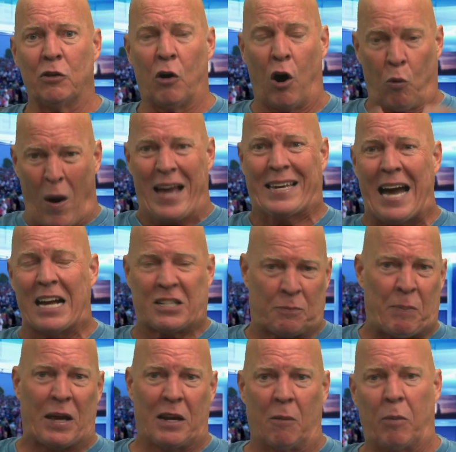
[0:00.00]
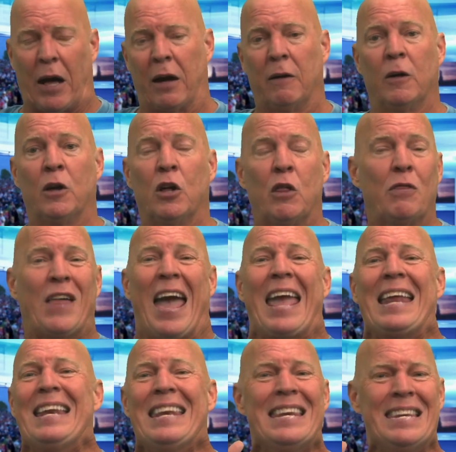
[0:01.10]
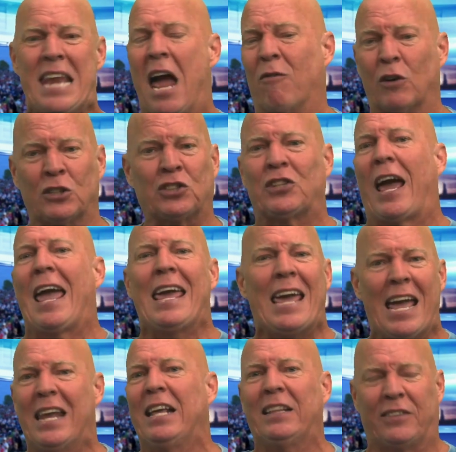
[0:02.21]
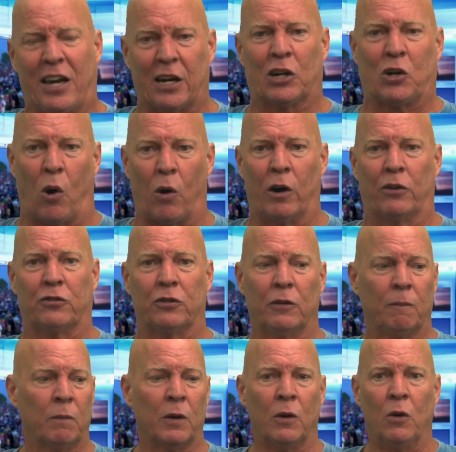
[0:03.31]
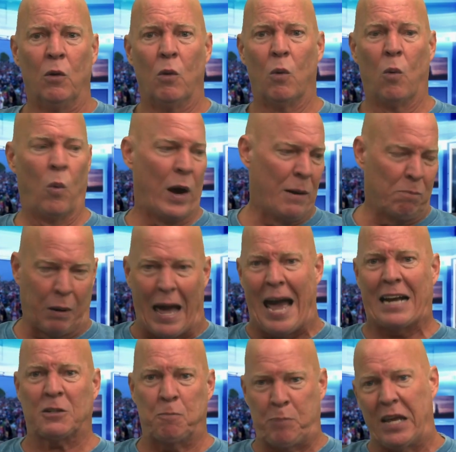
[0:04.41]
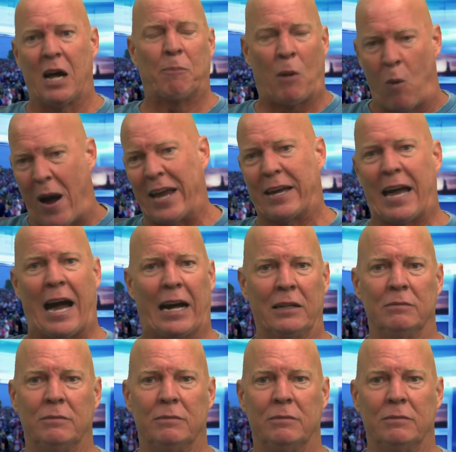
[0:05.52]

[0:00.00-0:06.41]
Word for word: Oh, white guys beating up black. They never say anything, of course, when blacks beat up a white guy